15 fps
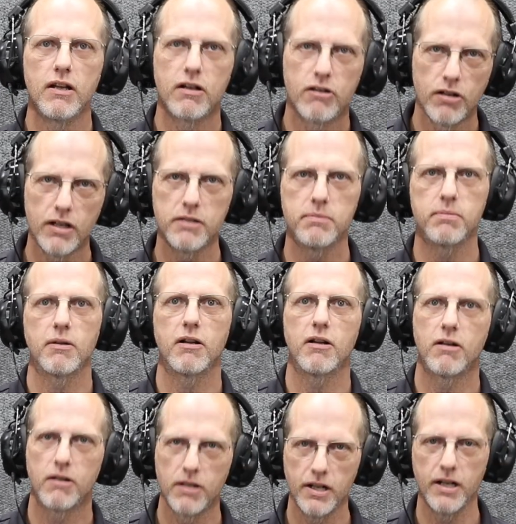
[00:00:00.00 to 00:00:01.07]
crisp,
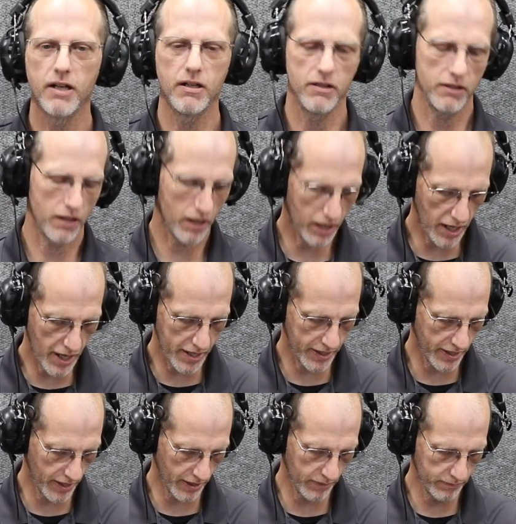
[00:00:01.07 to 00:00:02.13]
clear
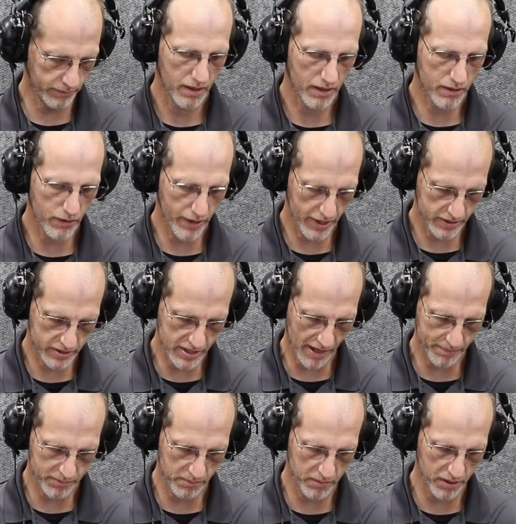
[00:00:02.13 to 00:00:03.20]
audio. I'll go ahead and
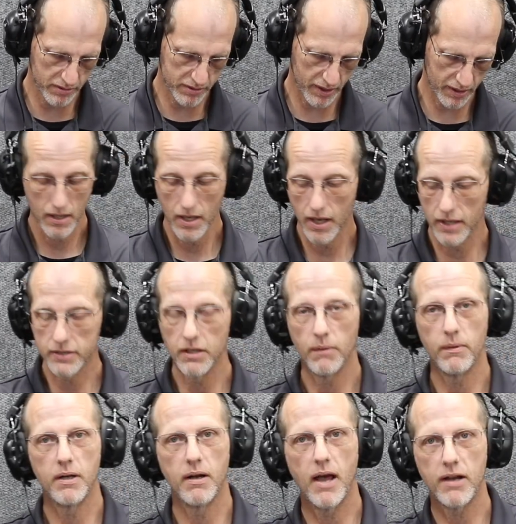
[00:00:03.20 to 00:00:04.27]
stop the music. Don't
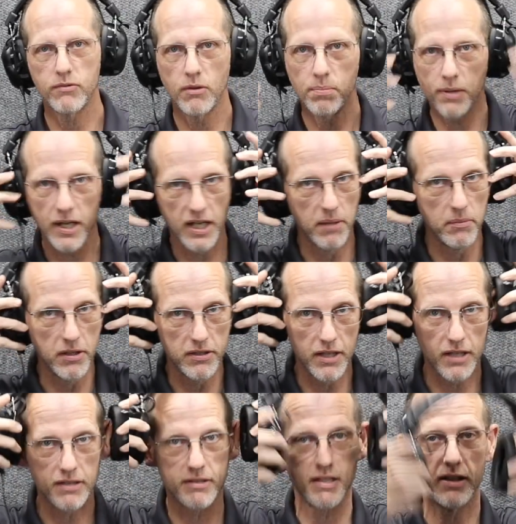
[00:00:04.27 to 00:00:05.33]
want to actually play any music
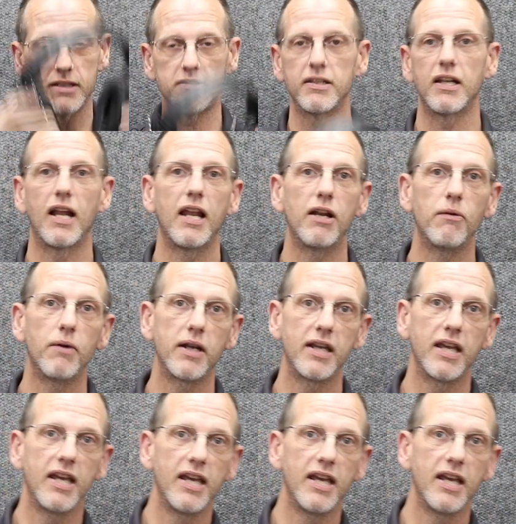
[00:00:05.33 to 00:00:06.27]
because, like I said, I don't want to get